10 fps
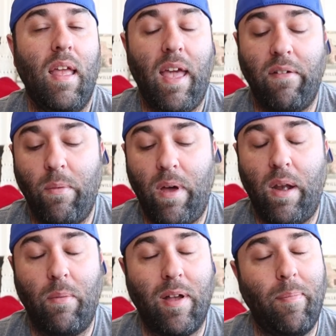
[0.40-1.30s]
Hey
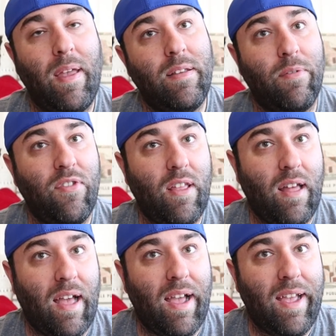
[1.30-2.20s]
everyone, welcome back to my channel.
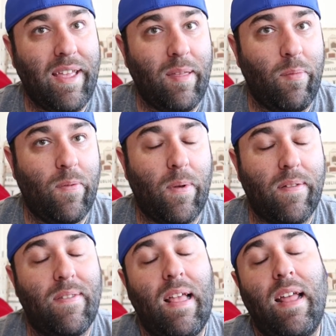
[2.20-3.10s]
I am Ms.
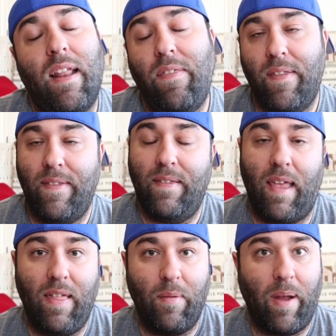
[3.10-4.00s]
Roxanne and this is
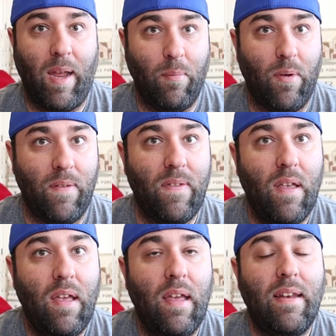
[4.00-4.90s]
Daily Rambles.
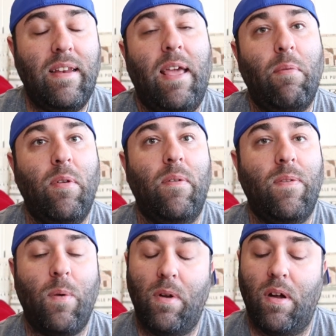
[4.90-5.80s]
Today we're doing
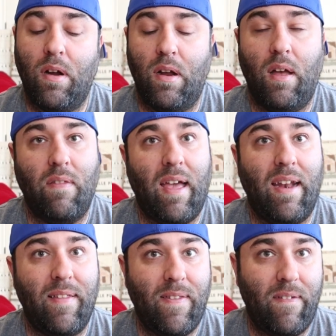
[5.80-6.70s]
Sword Art
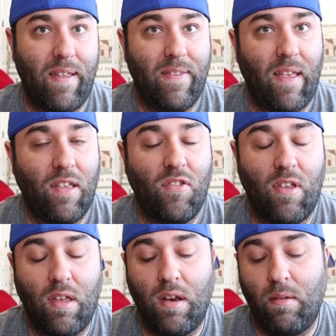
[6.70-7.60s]
Online
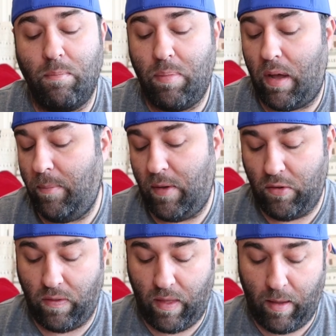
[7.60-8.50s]
Acialization. Probably
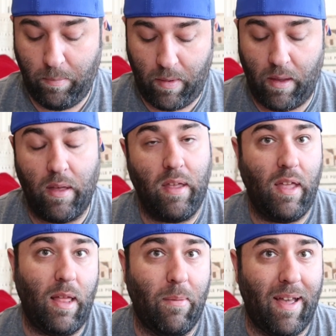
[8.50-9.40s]
butchering that, but
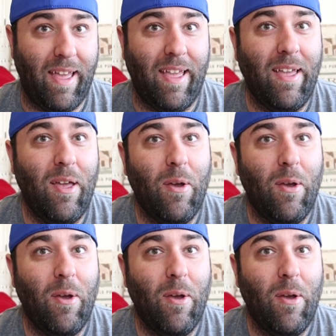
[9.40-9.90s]
anyway.